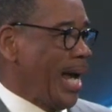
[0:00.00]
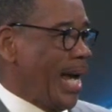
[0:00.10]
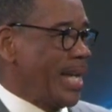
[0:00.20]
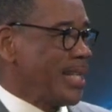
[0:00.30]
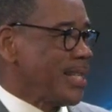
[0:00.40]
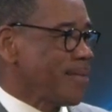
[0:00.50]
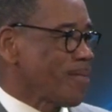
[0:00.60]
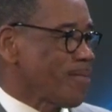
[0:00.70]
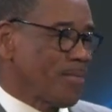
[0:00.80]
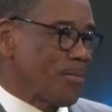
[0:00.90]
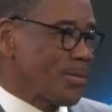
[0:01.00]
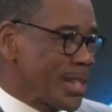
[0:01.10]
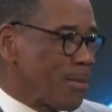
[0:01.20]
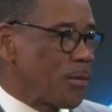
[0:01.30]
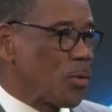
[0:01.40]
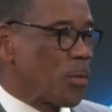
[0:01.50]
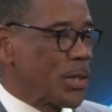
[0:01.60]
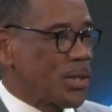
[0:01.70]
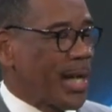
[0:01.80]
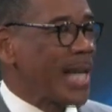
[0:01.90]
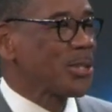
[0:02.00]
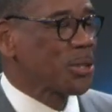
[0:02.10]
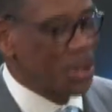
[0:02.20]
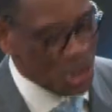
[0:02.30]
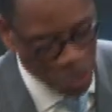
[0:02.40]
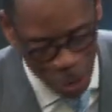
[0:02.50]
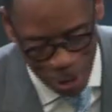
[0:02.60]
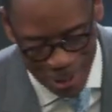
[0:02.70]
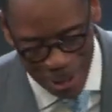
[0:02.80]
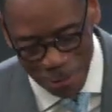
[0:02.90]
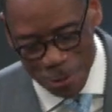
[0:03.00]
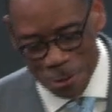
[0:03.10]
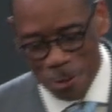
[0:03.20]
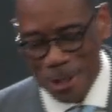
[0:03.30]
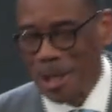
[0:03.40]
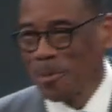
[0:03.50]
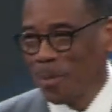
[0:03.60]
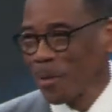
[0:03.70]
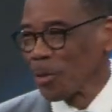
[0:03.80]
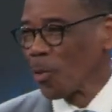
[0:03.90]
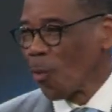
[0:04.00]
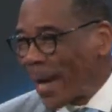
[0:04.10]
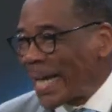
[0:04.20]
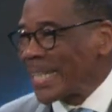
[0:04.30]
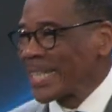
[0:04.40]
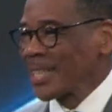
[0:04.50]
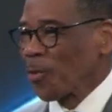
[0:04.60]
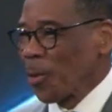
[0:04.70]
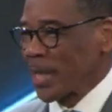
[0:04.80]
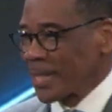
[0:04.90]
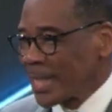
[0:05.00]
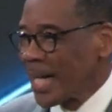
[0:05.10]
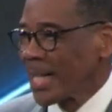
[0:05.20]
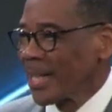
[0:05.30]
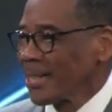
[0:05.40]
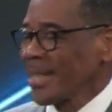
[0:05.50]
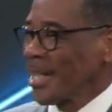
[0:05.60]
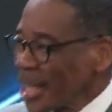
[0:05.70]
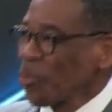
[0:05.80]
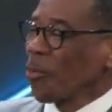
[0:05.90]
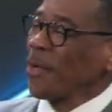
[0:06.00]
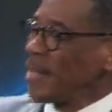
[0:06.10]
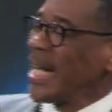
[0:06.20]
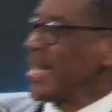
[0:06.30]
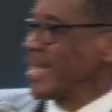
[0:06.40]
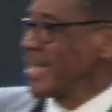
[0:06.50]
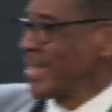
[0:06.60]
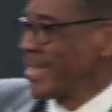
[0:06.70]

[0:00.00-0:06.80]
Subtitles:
And some of you will put your hands to this work, and some of you probably will wait until the work is done and say, look what we've done.